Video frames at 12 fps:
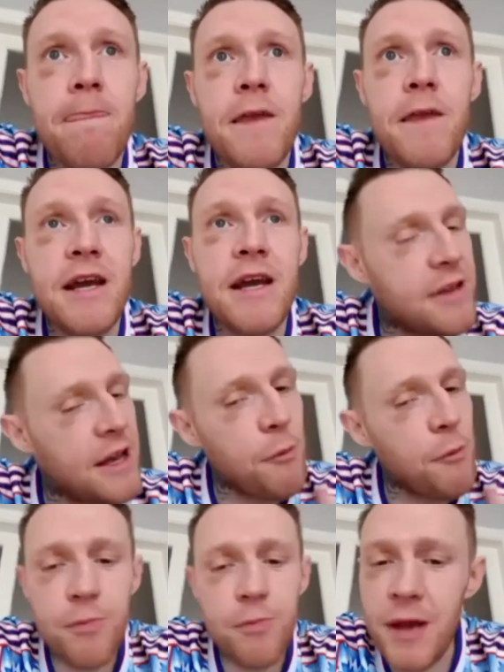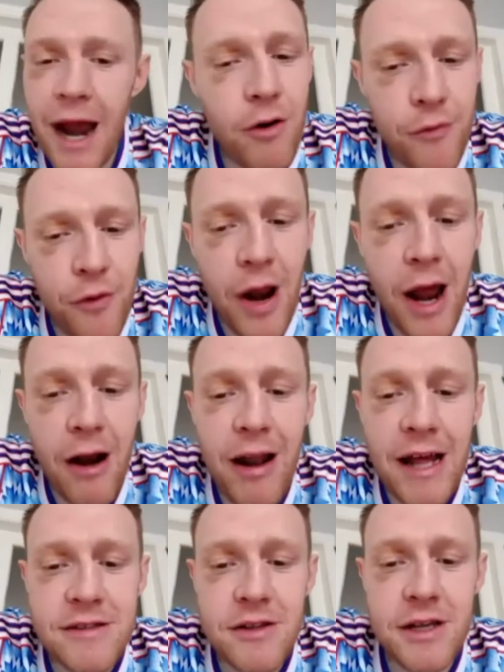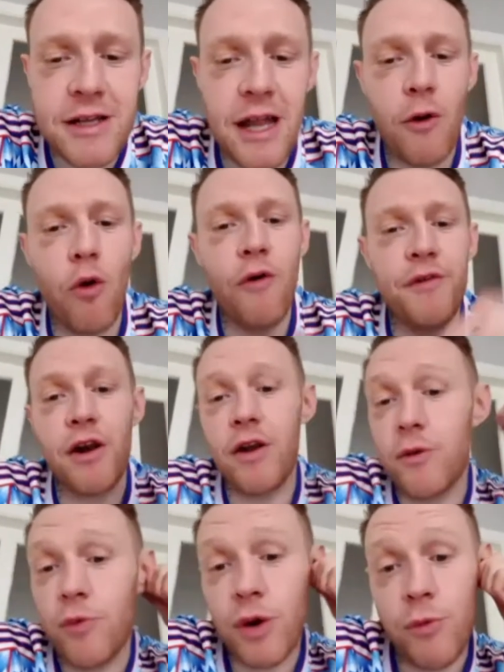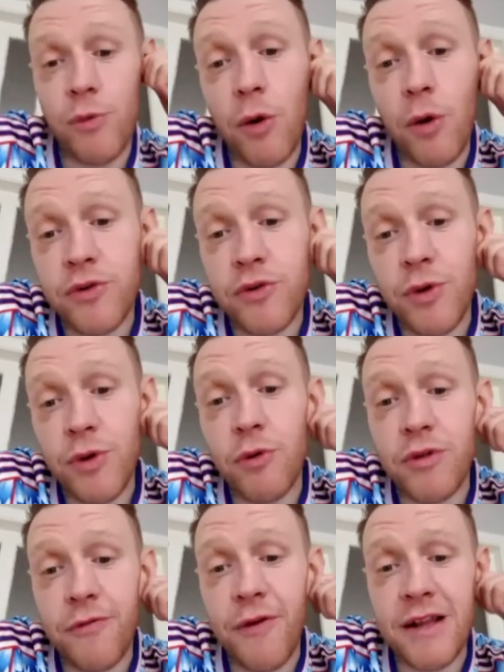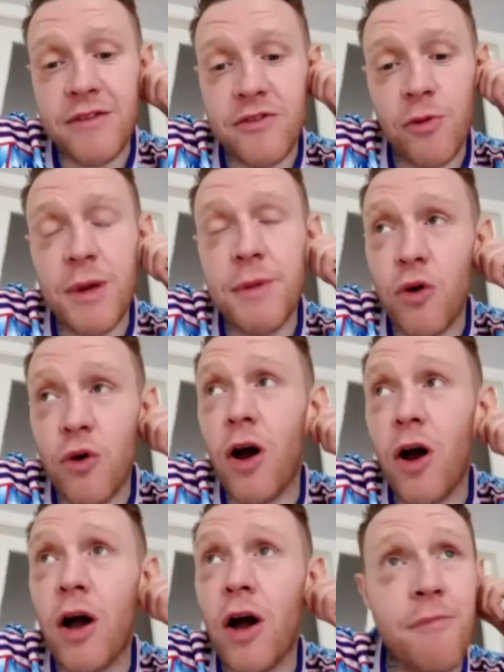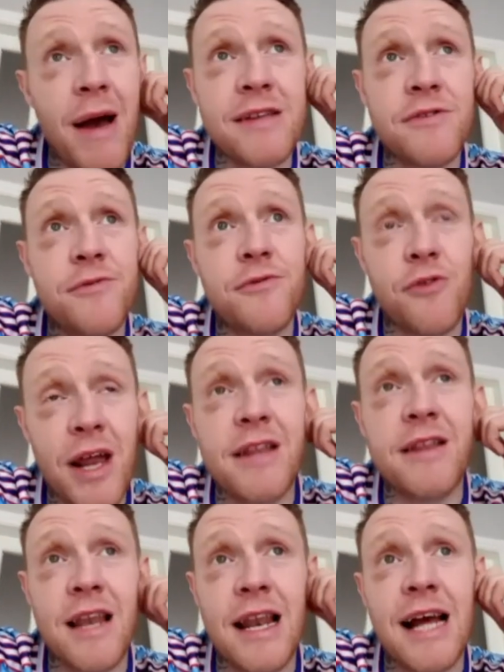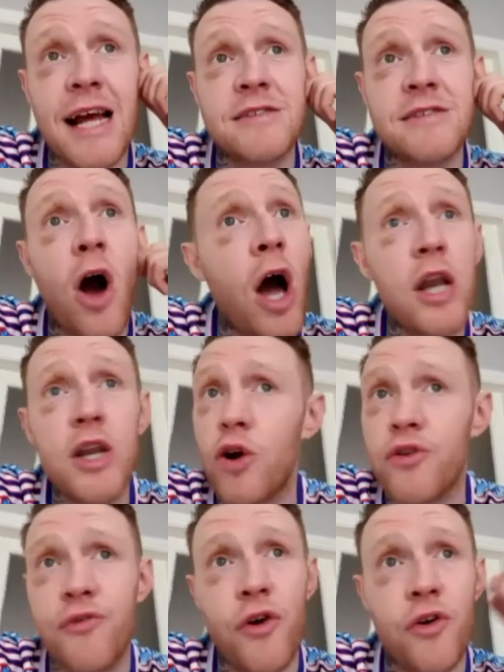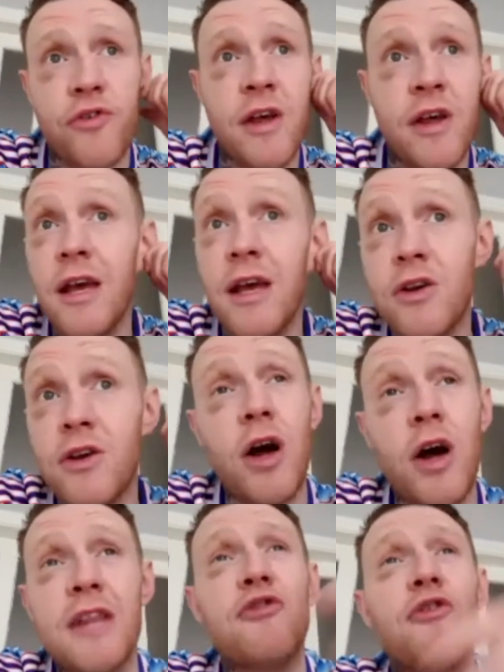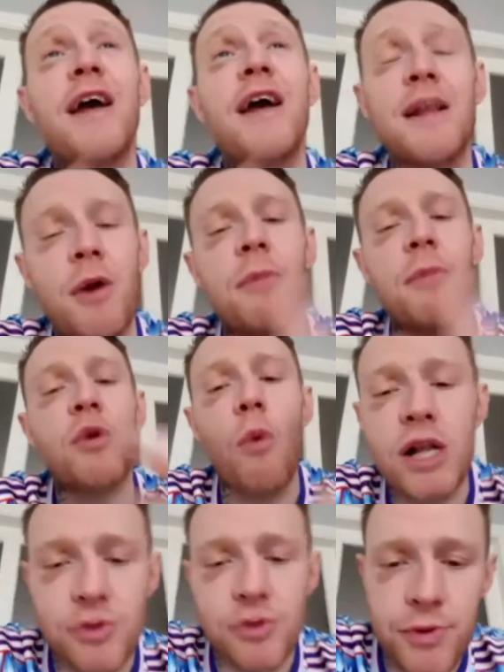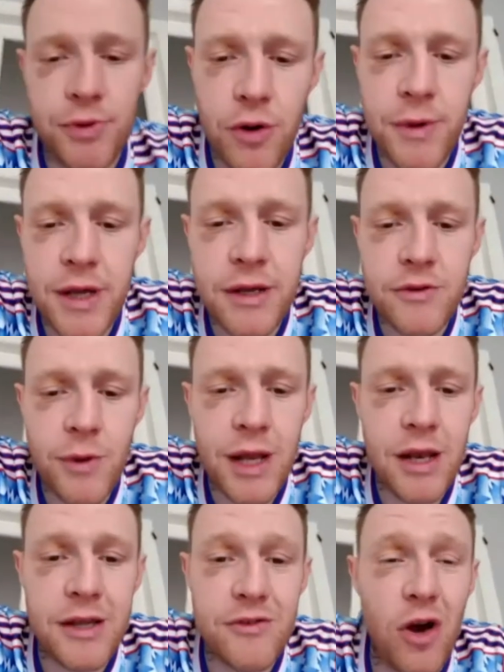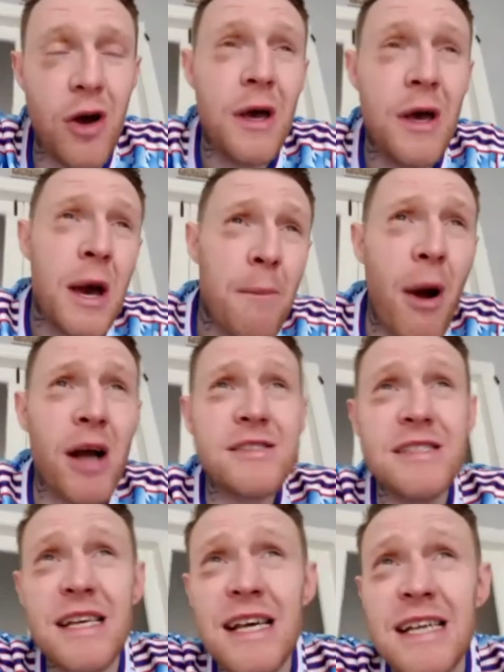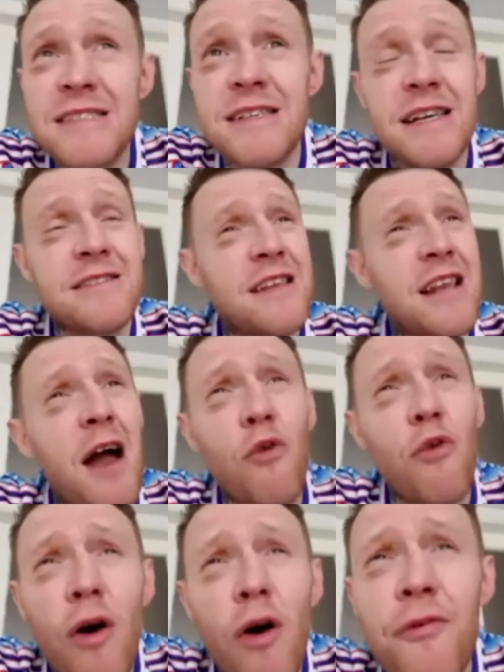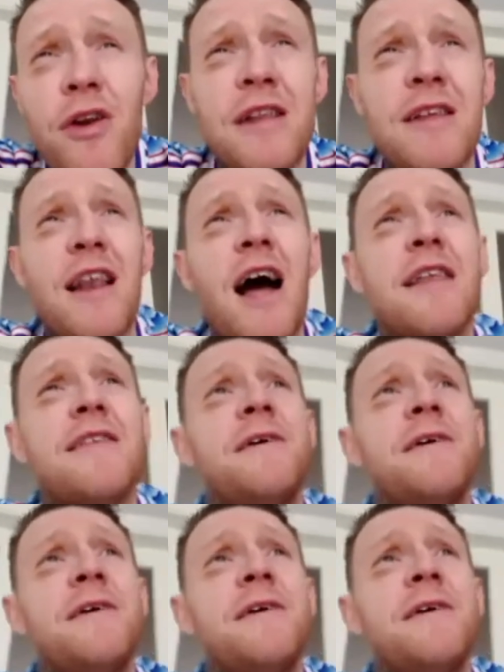it must be harder for our lads, like, that are over there, like, without the fans, you know what I mean? So I have massive credit to the lads, all the Irish fighters, you know, and it's great that we're able to watch them, you know what I mean, as well. Like, so boxing it's a lot rougher, it's a lot,